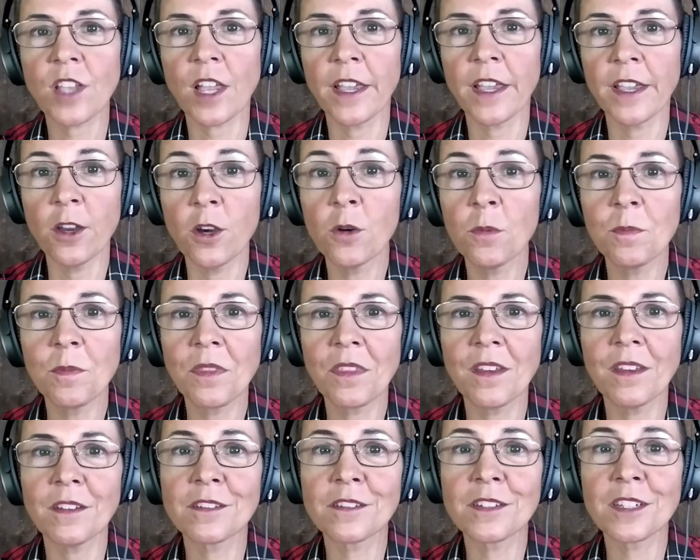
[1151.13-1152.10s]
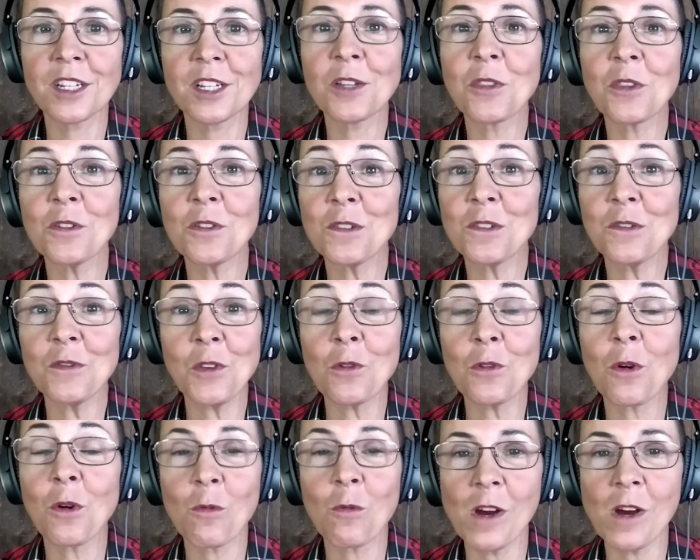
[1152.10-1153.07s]
I hope that those of you
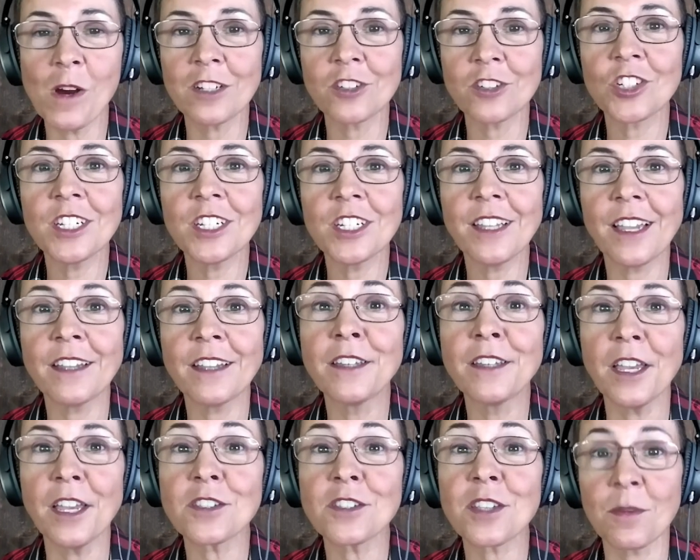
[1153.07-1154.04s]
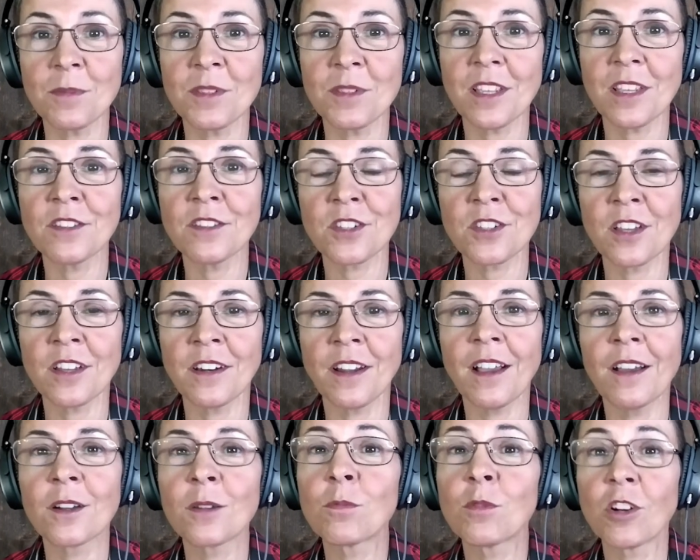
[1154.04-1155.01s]
who are watching get some sense on
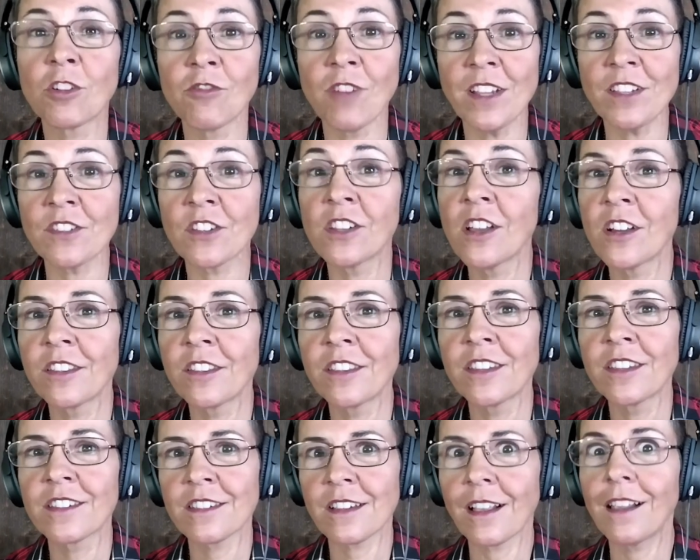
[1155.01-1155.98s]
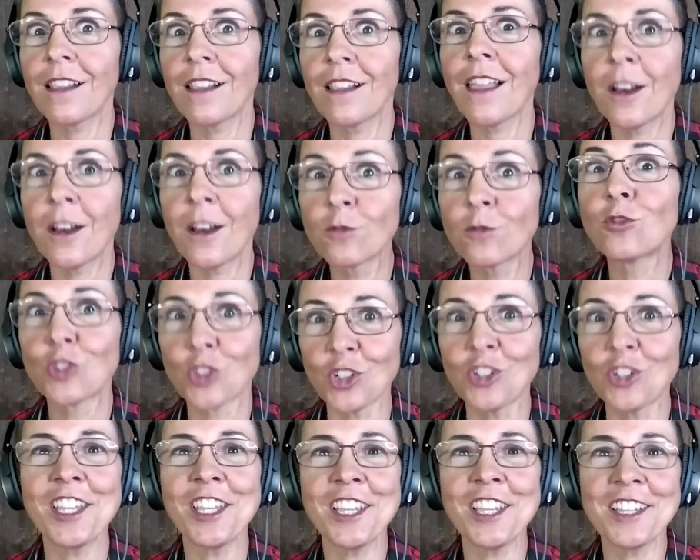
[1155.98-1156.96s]
how to progress along this cloud journey,